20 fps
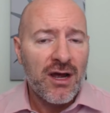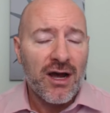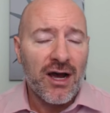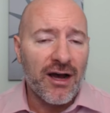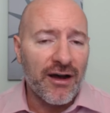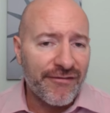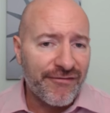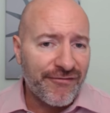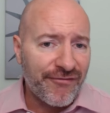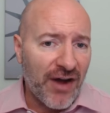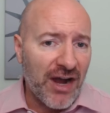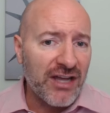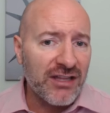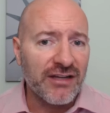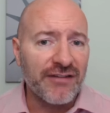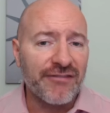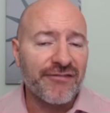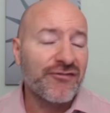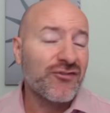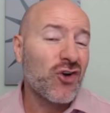Uh,
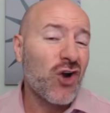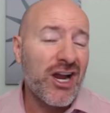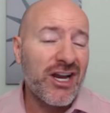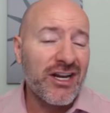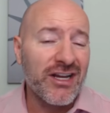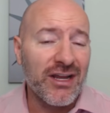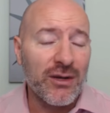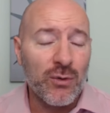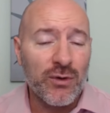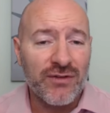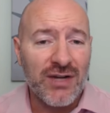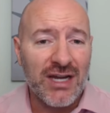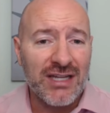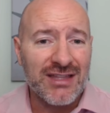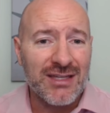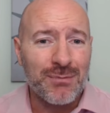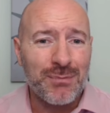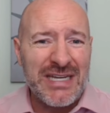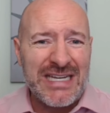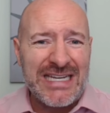finally, Friday, we've got
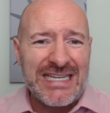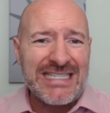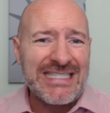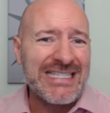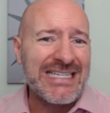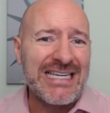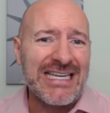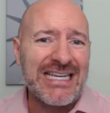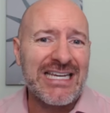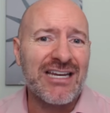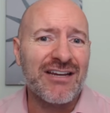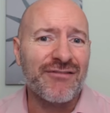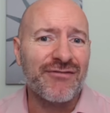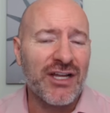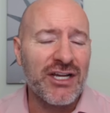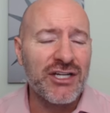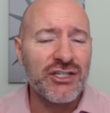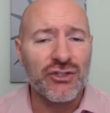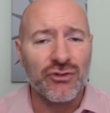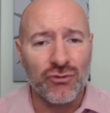the PCE
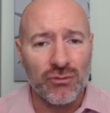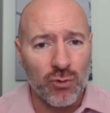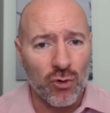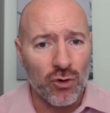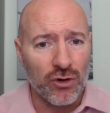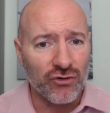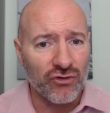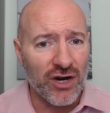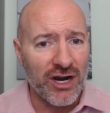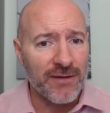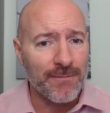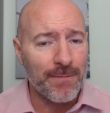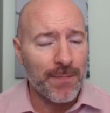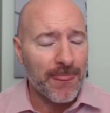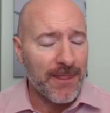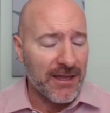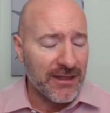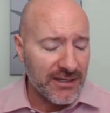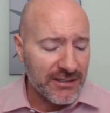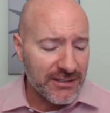inflation report, right?
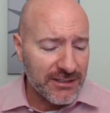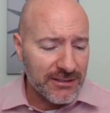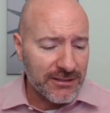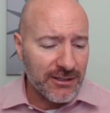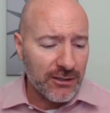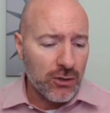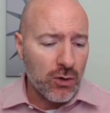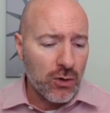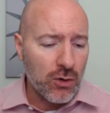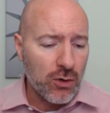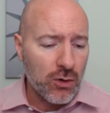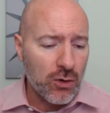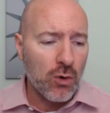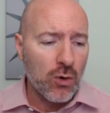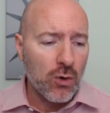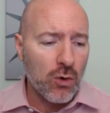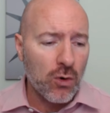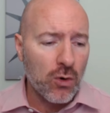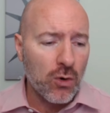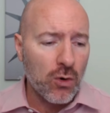And this is the core
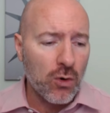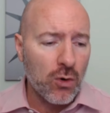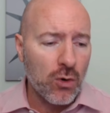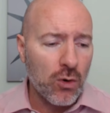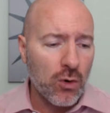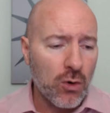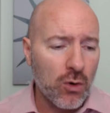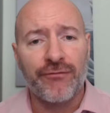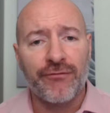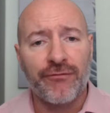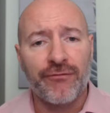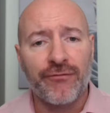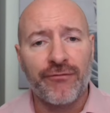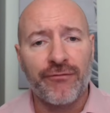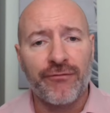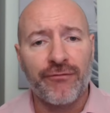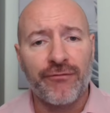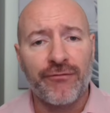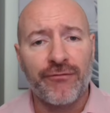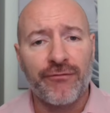inflation report followed
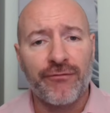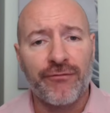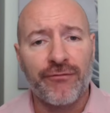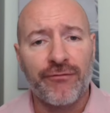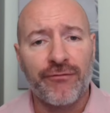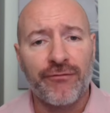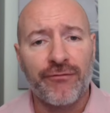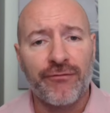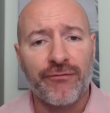by the Fed,